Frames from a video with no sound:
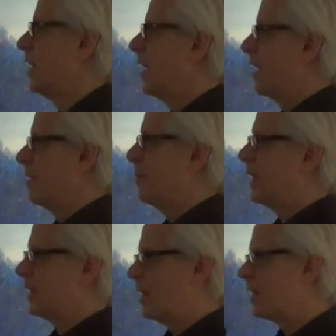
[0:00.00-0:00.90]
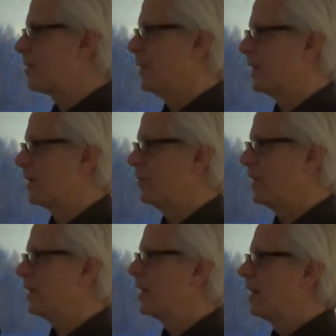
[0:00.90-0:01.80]
and make a document of
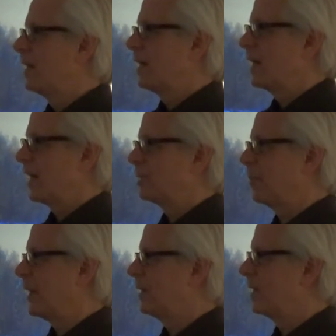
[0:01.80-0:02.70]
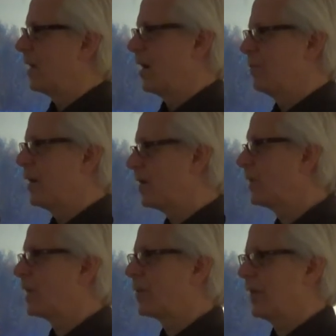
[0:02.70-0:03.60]
it has been um, not
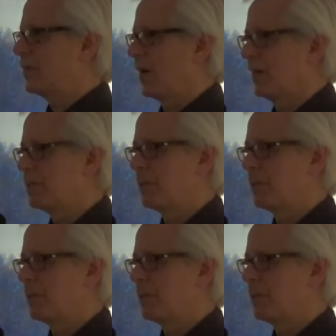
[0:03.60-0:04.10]
only a great challenge,